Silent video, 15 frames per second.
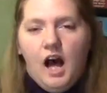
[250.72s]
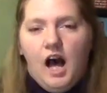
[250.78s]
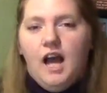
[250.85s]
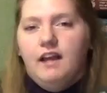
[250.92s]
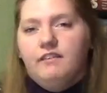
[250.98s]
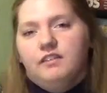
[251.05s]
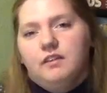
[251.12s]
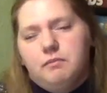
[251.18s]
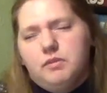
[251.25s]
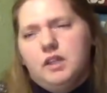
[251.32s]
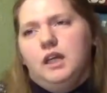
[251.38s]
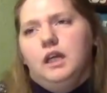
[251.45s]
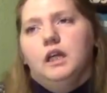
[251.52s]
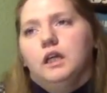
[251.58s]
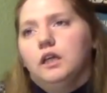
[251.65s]
I have
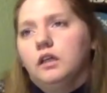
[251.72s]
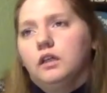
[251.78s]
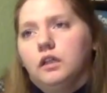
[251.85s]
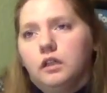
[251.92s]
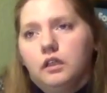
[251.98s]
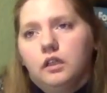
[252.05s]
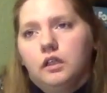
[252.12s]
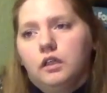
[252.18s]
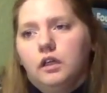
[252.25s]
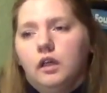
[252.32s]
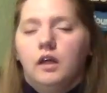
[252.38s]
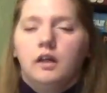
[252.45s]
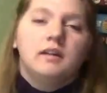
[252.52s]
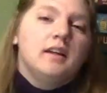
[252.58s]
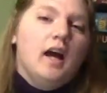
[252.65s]
something
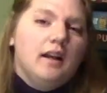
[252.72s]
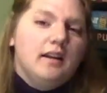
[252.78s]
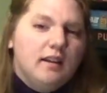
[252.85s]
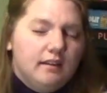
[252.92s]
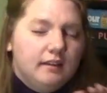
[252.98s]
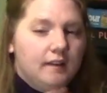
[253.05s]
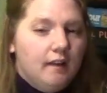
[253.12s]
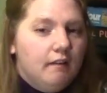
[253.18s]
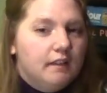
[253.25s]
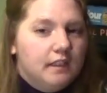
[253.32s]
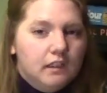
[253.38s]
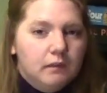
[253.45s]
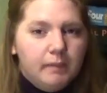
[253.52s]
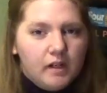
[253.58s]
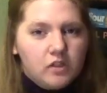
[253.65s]
not necessarily
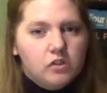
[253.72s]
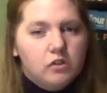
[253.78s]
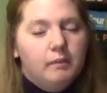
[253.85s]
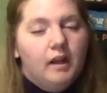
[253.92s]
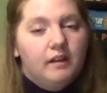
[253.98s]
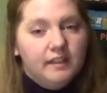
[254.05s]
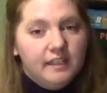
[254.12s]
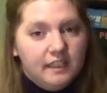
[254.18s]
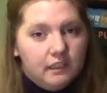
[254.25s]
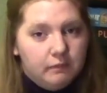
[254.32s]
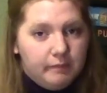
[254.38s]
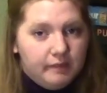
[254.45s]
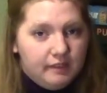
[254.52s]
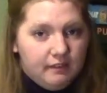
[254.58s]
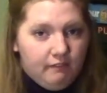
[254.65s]
special, but at least
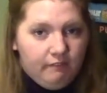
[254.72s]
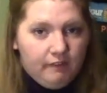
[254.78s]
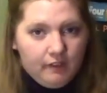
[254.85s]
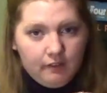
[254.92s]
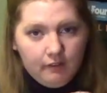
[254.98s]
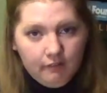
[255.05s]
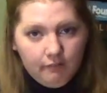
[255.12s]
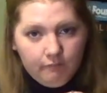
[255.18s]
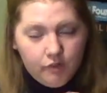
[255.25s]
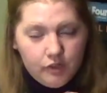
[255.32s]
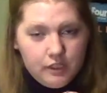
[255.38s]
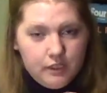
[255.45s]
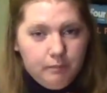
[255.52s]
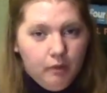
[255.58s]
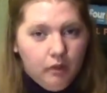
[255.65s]
specific for
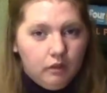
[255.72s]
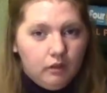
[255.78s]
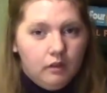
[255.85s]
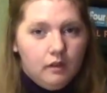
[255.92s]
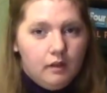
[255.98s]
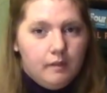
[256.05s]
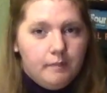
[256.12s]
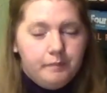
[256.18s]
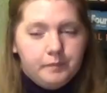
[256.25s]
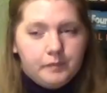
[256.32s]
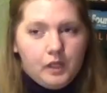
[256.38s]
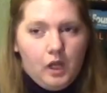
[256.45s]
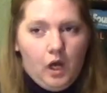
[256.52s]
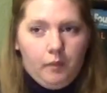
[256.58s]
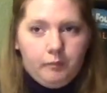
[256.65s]
this book,
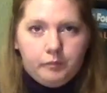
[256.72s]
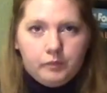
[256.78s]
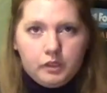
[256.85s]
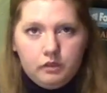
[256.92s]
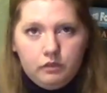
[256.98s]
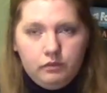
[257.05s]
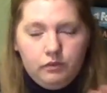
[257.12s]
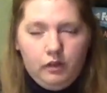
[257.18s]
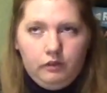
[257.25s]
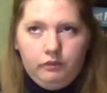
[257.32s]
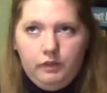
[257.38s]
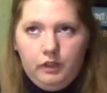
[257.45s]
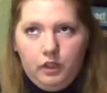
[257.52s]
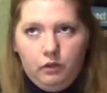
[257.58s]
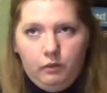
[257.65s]
as far as
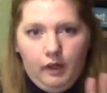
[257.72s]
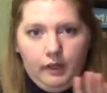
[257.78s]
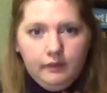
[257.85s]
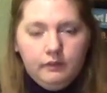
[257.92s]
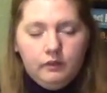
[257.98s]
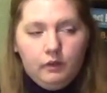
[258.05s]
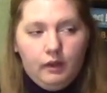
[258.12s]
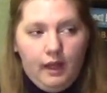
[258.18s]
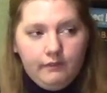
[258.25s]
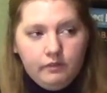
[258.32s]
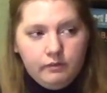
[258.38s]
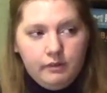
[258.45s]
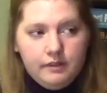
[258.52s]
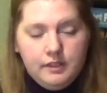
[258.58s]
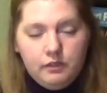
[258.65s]
video-wise. So I
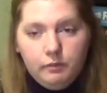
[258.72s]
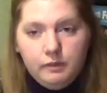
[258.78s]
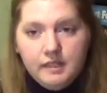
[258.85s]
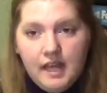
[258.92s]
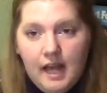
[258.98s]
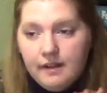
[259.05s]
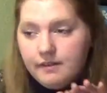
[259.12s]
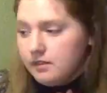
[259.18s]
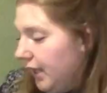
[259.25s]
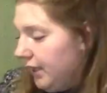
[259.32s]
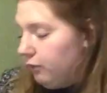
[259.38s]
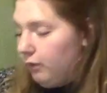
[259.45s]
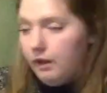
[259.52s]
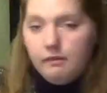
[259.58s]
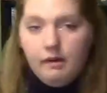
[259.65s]
haven't read this one yet.
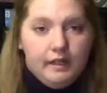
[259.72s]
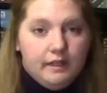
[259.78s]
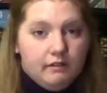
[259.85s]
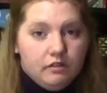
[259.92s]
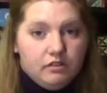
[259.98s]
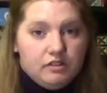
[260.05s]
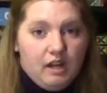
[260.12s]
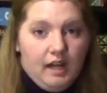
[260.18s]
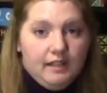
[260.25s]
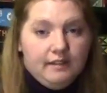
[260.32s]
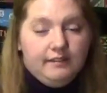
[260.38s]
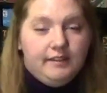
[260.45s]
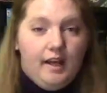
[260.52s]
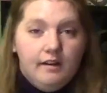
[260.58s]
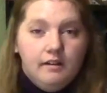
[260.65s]
That's why I read Heroes Die
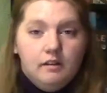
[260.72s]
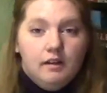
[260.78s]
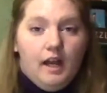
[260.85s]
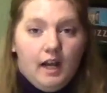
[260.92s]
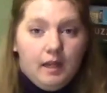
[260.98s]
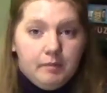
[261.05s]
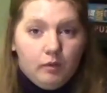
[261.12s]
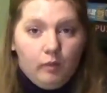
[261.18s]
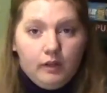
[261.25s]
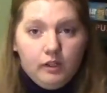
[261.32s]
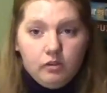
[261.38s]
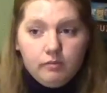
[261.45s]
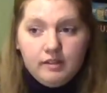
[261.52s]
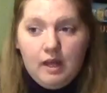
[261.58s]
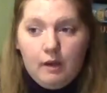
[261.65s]
instead, and I've been
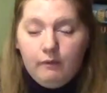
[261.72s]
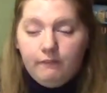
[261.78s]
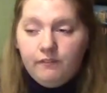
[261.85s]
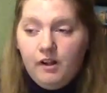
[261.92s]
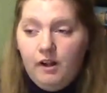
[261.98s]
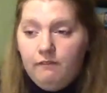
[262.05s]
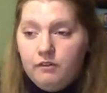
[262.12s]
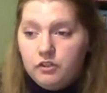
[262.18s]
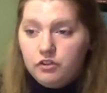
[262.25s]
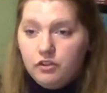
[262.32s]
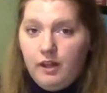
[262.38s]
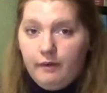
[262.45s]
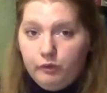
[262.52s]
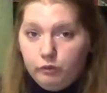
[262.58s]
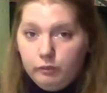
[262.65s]
wanting to read that one forever, so
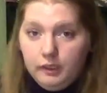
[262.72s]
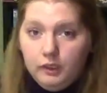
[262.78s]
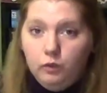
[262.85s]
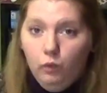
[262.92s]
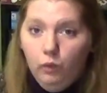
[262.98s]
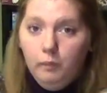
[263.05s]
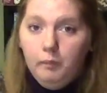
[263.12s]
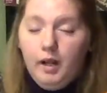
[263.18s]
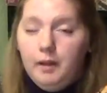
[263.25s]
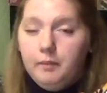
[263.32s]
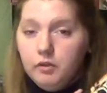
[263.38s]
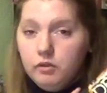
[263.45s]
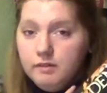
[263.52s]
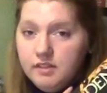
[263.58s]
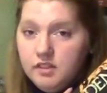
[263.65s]
that was really cool. But I'm
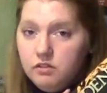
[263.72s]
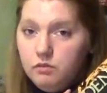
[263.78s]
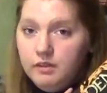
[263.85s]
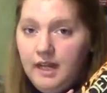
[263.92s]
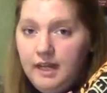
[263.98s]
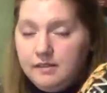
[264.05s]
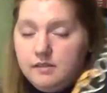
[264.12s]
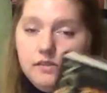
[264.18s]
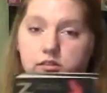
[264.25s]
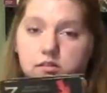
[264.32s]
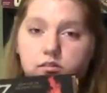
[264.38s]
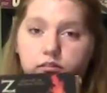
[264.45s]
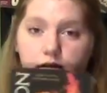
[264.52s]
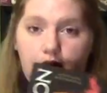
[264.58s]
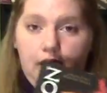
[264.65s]
going to read this one next.
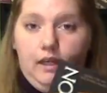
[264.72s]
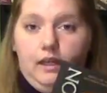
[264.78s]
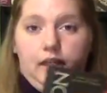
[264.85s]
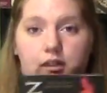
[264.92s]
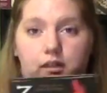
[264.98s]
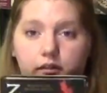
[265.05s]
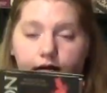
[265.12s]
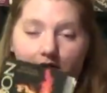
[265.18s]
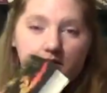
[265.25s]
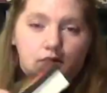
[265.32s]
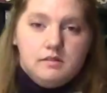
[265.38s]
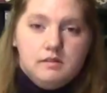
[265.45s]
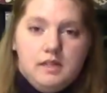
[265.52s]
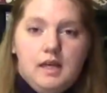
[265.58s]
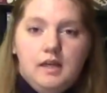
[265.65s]
And,
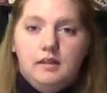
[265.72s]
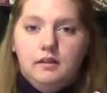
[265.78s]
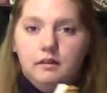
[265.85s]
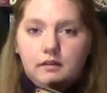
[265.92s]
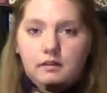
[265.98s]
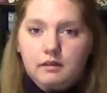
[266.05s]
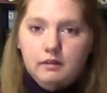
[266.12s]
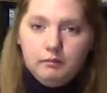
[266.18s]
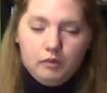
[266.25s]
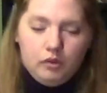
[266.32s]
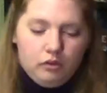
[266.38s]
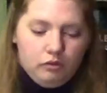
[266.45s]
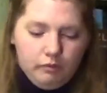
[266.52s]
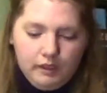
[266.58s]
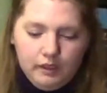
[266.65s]
yeah, I'm
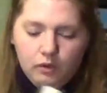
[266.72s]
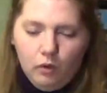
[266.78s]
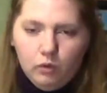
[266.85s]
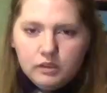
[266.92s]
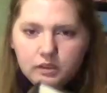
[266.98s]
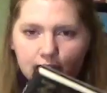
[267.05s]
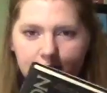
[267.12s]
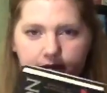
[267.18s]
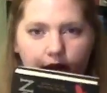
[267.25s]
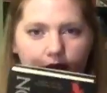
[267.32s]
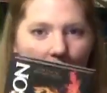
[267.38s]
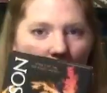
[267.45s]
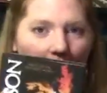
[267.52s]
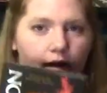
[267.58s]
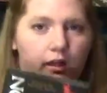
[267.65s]
going to read Golden
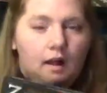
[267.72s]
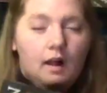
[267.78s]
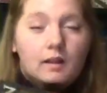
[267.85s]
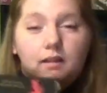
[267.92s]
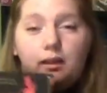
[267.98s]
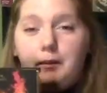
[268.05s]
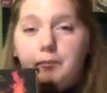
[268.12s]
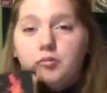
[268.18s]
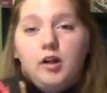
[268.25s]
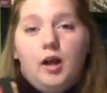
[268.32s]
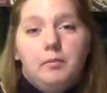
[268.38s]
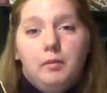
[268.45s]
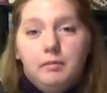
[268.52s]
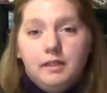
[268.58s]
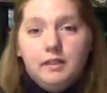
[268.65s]
Sun, like,
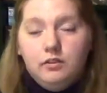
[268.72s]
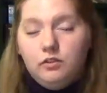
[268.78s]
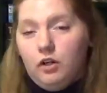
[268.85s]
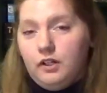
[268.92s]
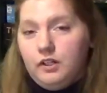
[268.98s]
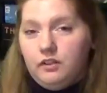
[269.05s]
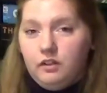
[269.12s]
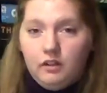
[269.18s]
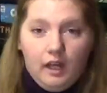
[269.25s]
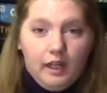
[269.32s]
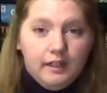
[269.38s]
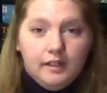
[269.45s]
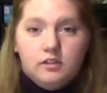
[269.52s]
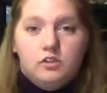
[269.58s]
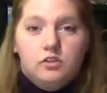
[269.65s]
probably starting
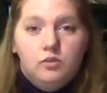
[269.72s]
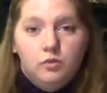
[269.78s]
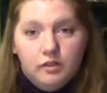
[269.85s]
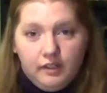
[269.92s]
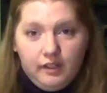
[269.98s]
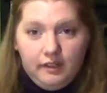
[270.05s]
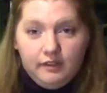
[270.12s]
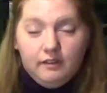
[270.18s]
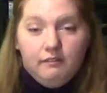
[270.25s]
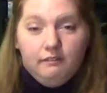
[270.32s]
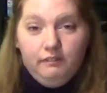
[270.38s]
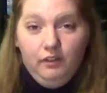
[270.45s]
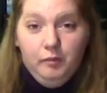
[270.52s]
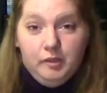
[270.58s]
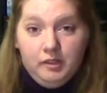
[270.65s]
tonight as soon as I get done
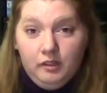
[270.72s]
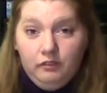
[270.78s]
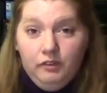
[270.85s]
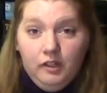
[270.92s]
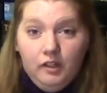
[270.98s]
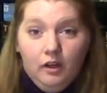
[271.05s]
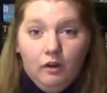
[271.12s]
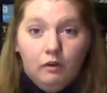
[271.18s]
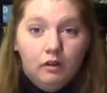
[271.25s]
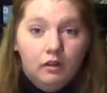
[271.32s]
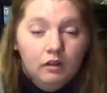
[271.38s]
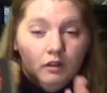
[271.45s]
filming this video.